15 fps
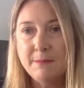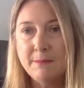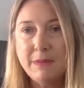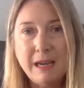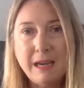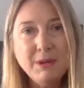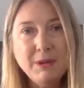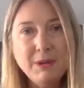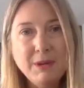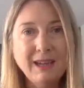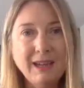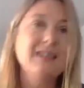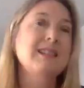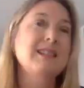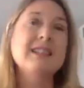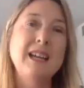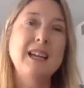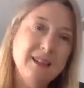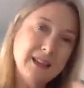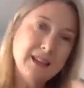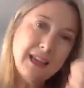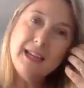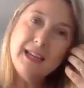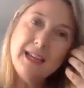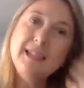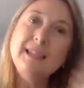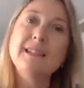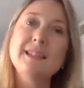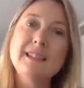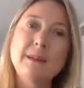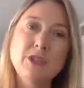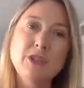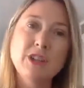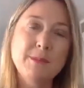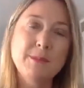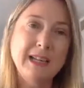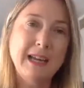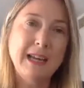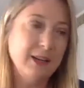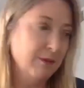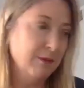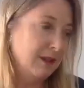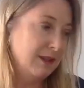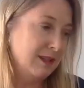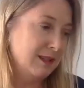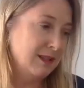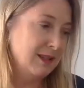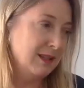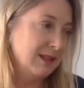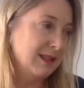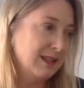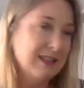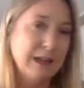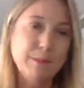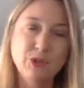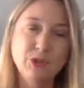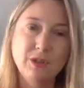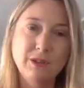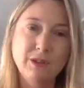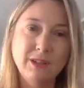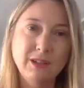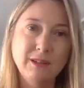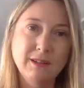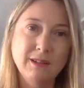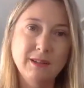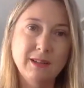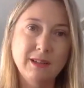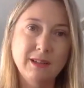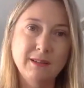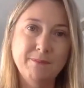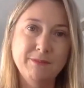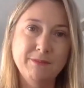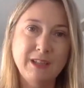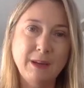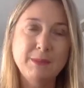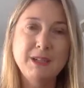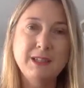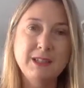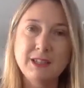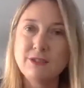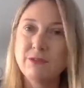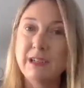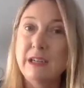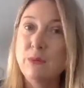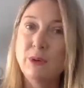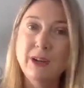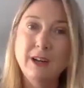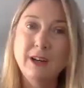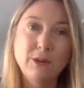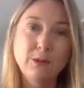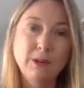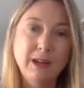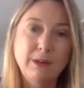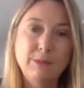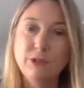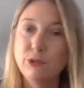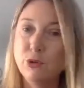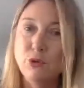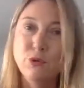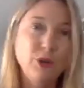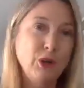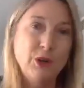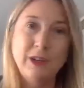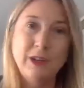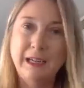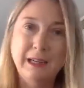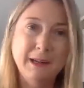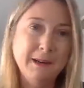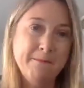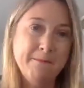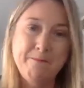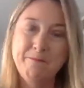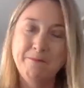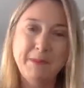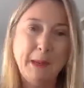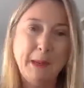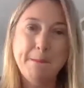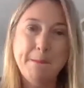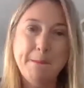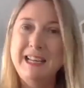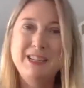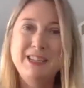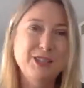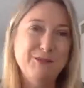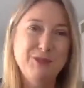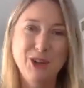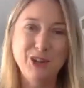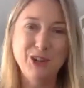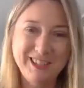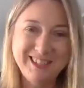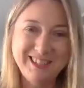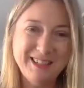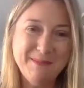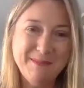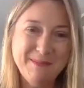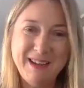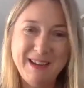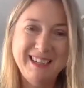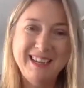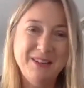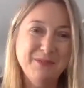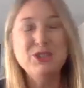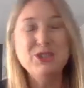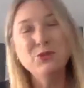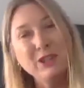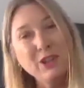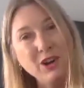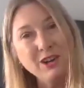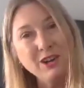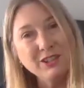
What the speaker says: maybe that can take the heat sometimes out of this assumption that something does really well and we're all earning millions of dollars at the back end, which we're not.